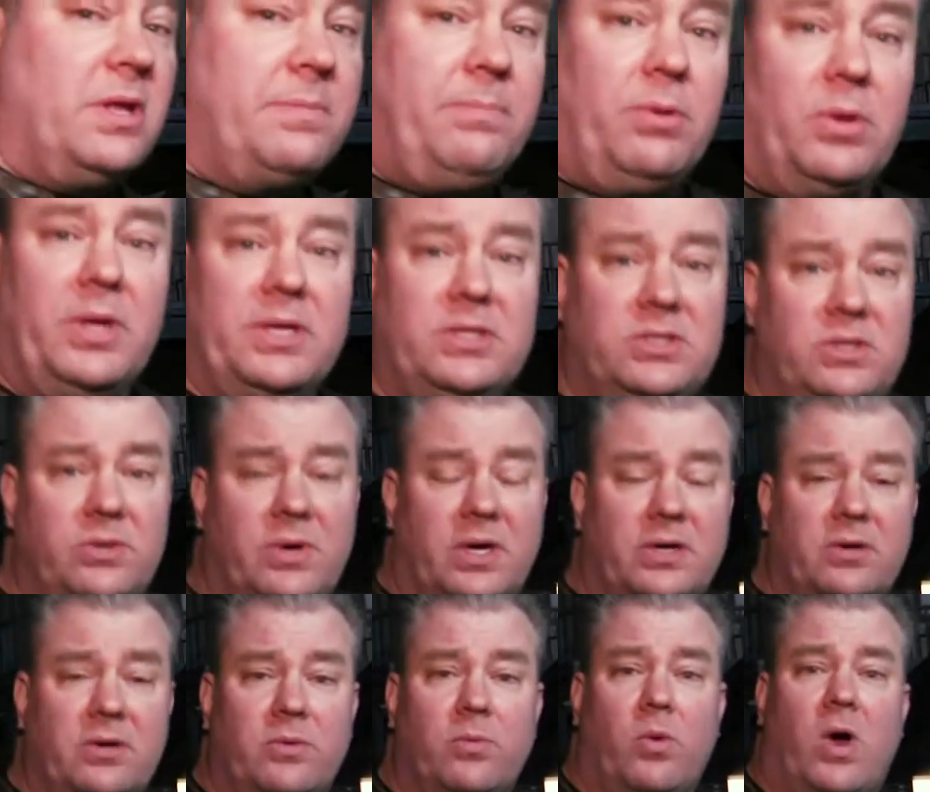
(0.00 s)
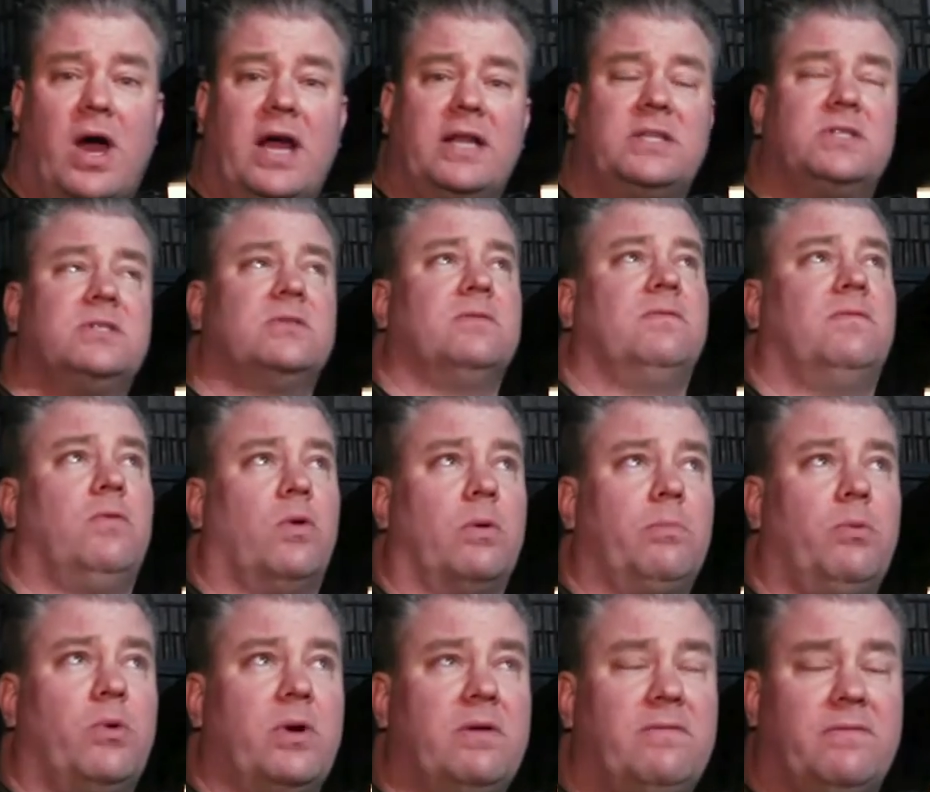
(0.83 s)
only pulling 200 watts,
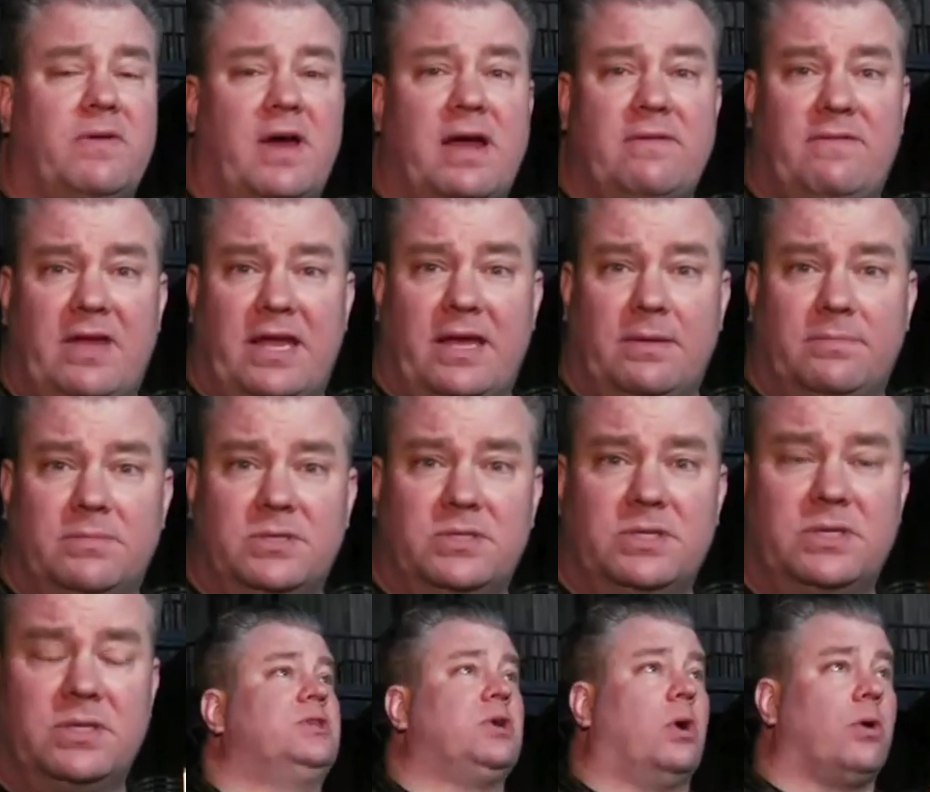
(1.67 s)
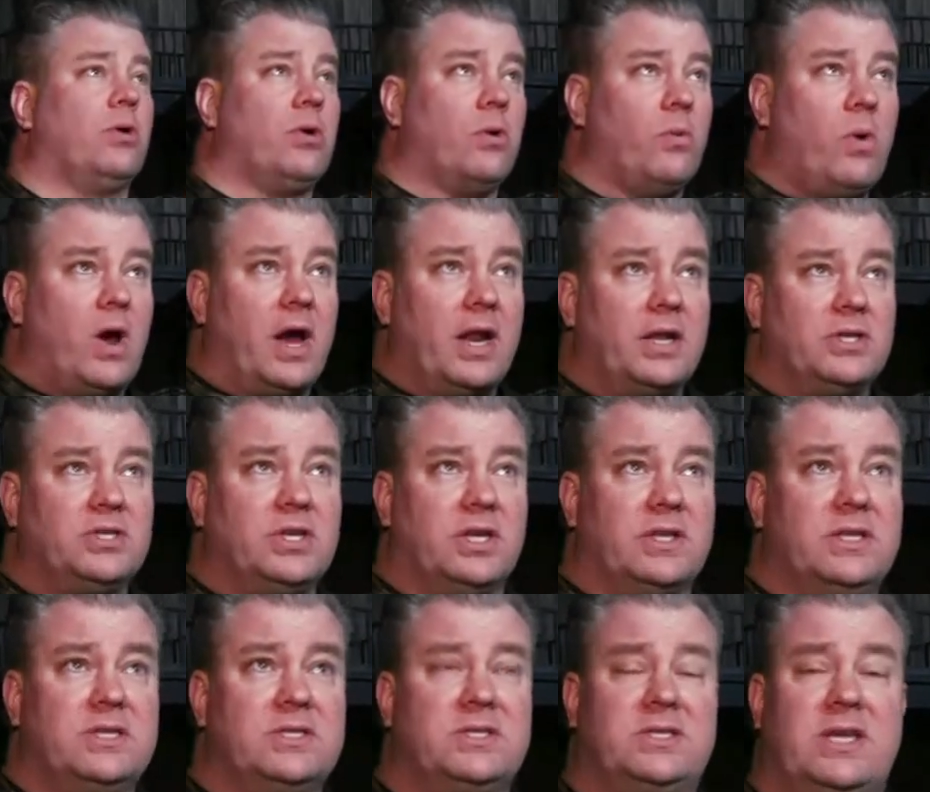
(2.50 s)
4.5 amps. Total
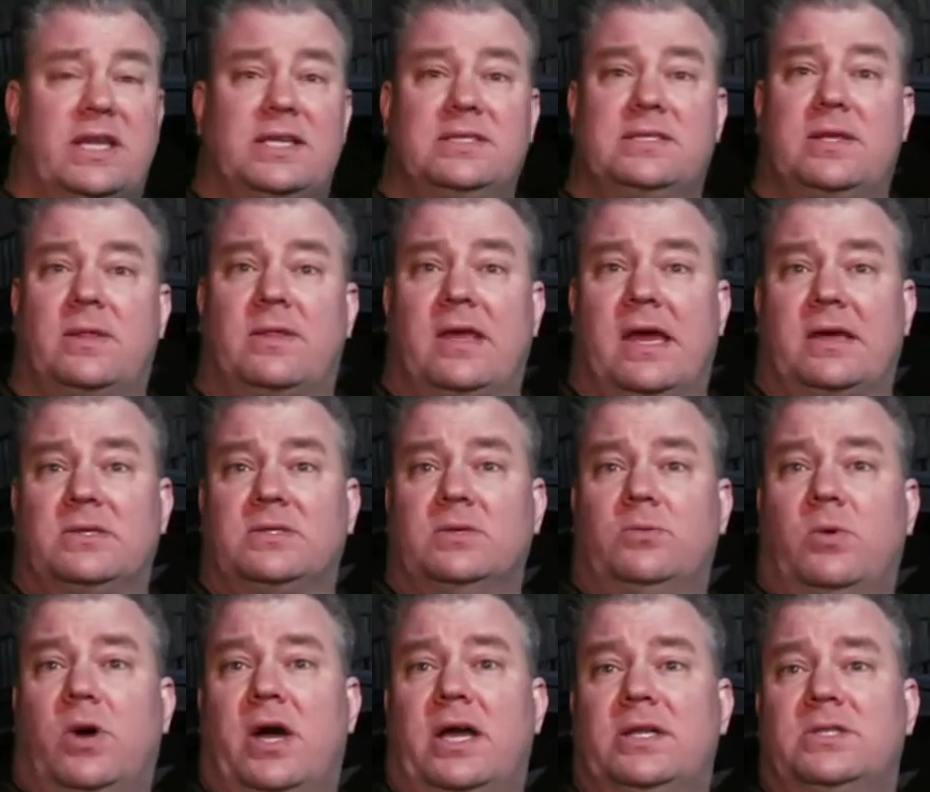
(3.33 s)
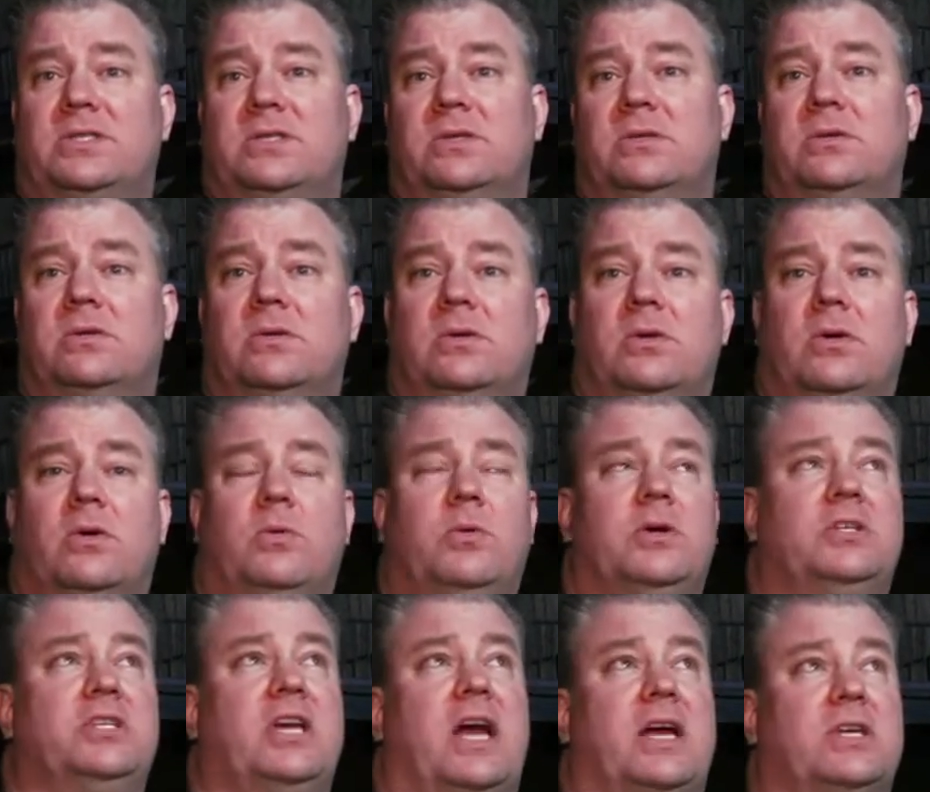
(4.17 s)
wattage on this set is 1,000 watts,
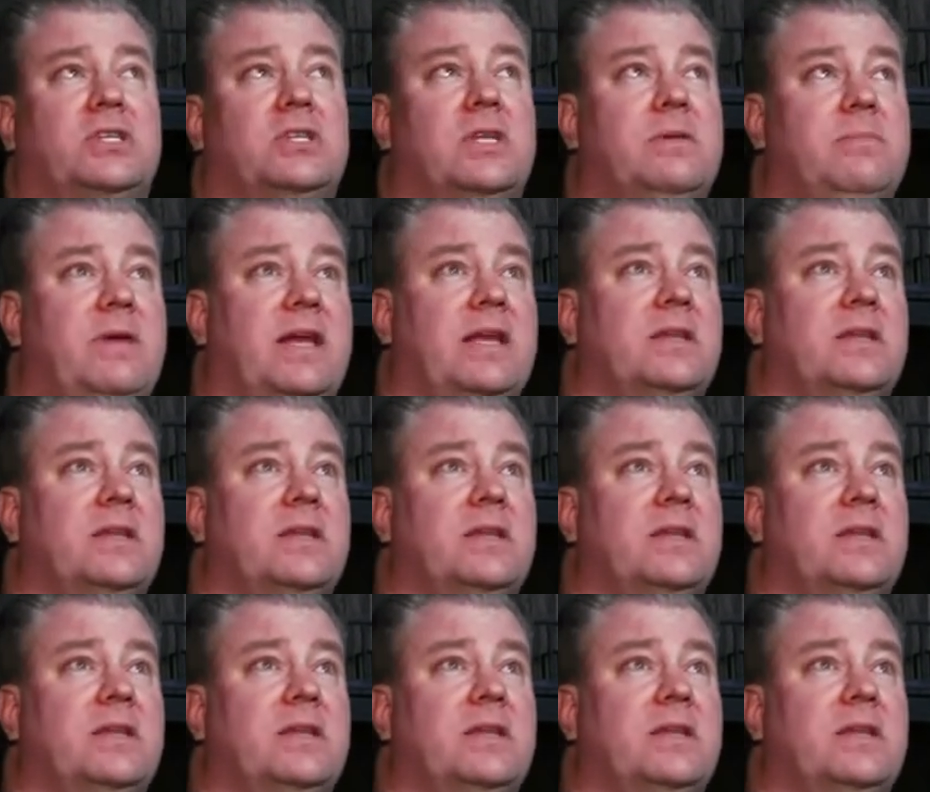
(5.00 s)
which actually